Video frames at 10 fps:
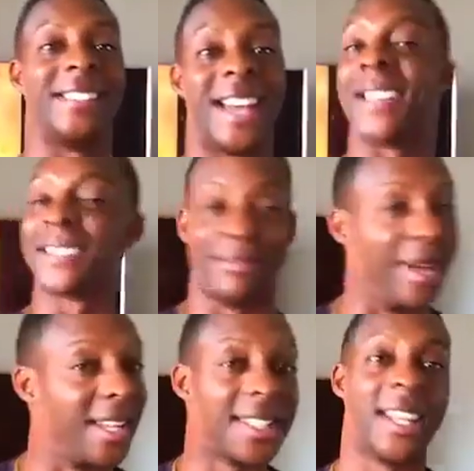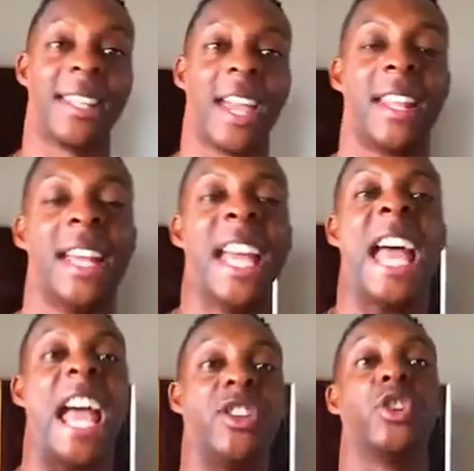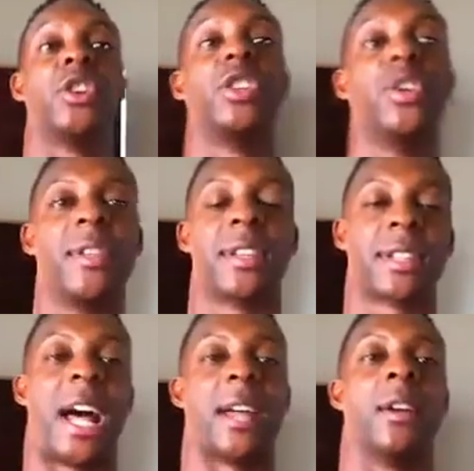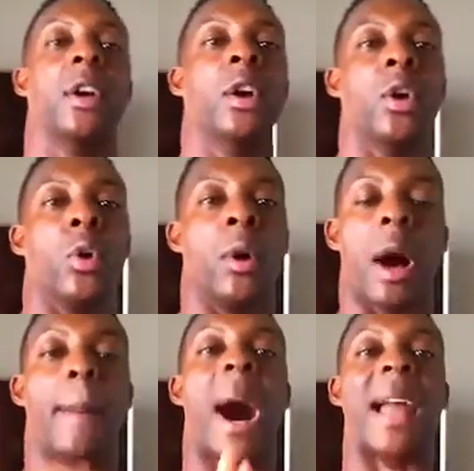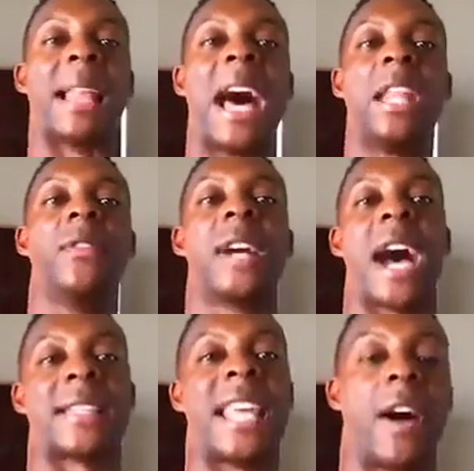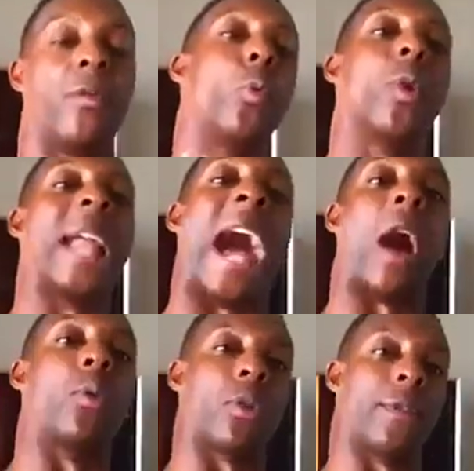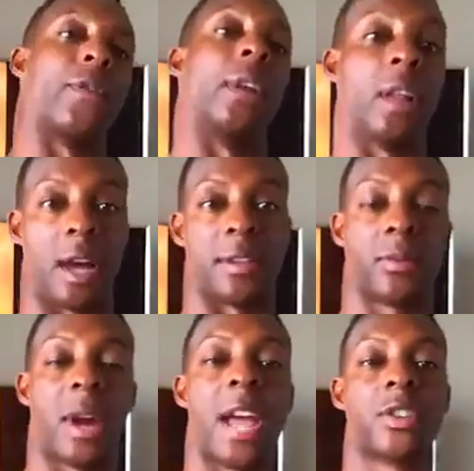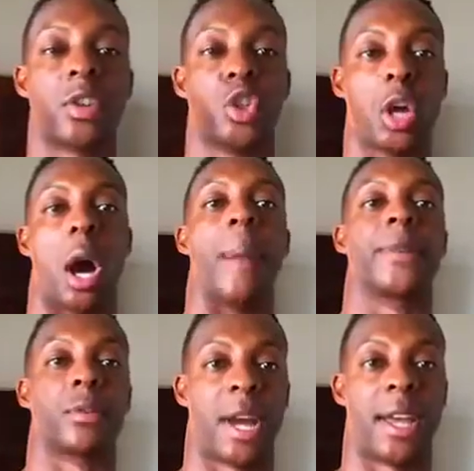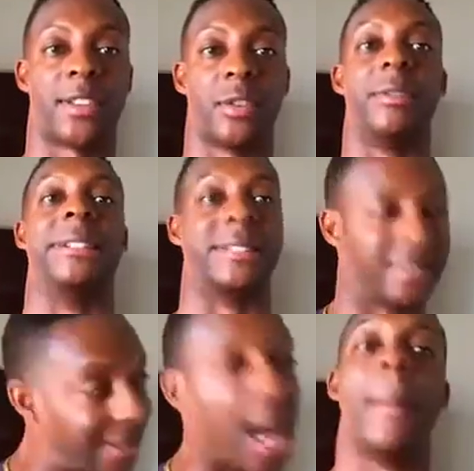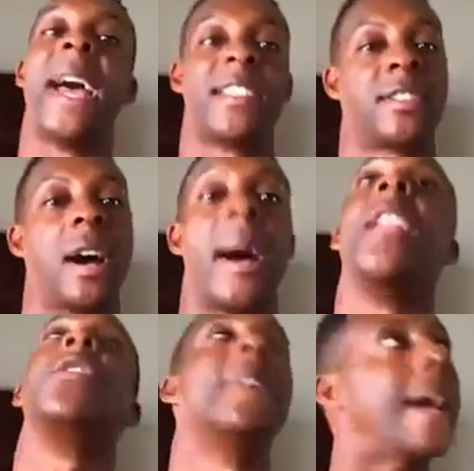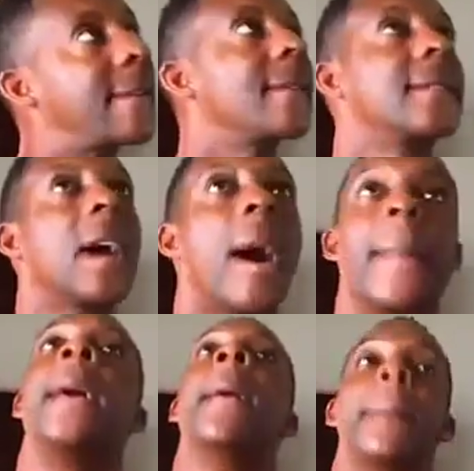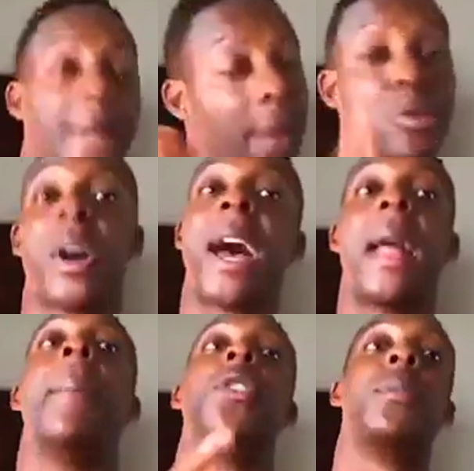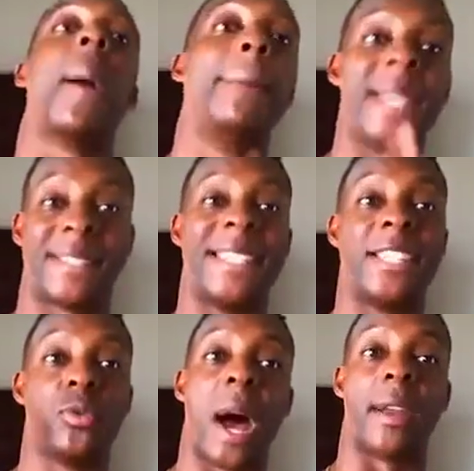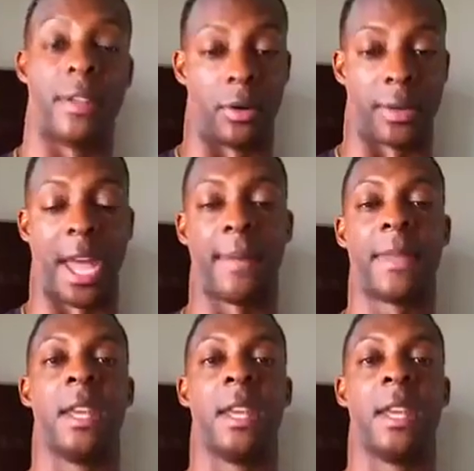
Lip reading: Yes, meditate again. And you can do this like, a lot of you guys have 1 hour for lunch at your jobs, right? At your dumbass job. I know you hate your job, but I'm gonna do my best to get you out of there, okay?